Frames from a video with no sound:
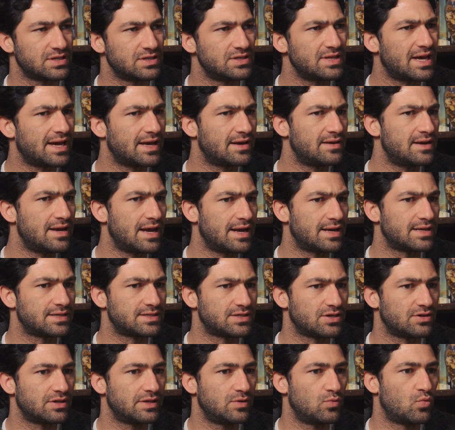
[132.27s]
Not
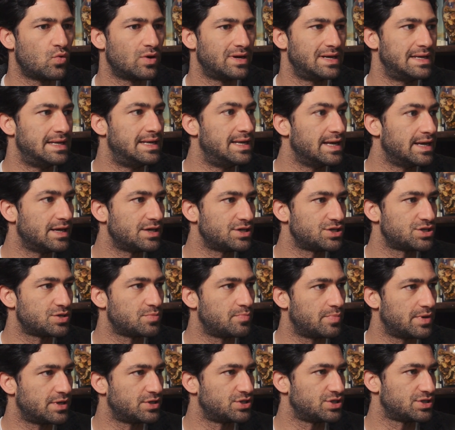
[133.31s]
necessarily one dish,
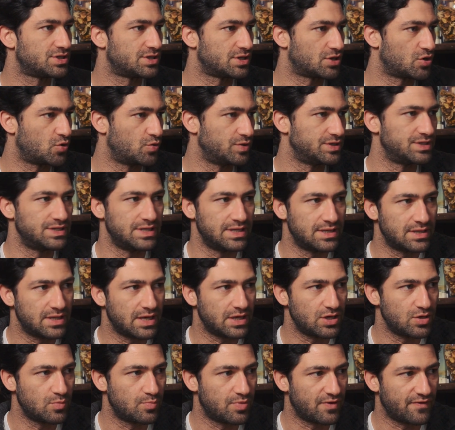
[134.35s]
but just a cuisine
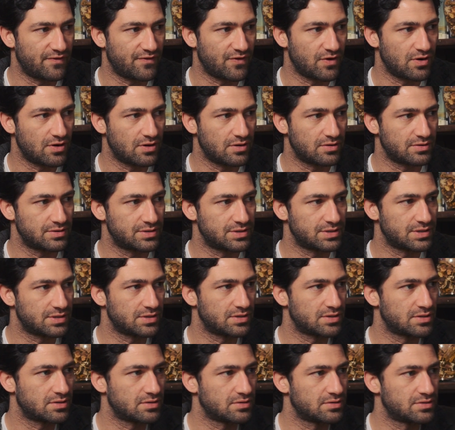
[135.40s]
that you prefer to
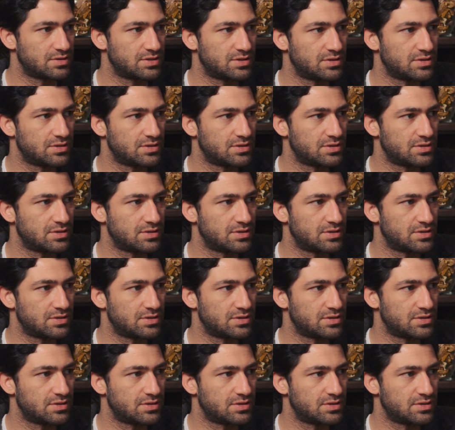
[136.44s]
I